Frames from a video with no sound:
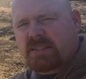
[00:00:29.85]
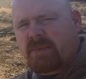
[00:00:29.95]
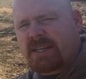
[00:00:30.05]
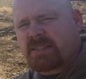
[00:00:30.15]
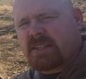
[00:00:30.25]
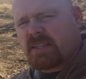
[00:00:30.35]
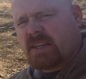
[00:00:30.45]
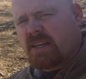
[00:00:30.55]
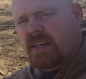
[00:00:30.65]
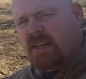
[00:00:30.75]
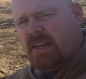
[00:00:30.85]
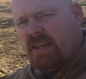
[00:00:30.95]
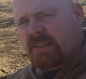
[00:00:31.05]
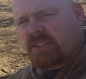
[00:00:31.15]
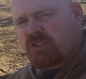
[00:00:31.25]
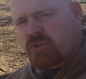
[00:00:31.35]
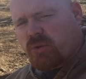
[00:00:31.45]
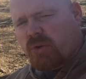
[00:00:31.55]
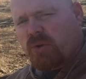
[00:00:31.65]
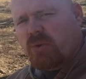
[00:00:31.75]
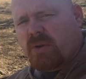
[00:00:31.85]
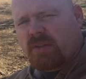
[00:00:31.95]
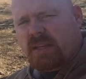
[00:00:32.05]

Somebody said, is it true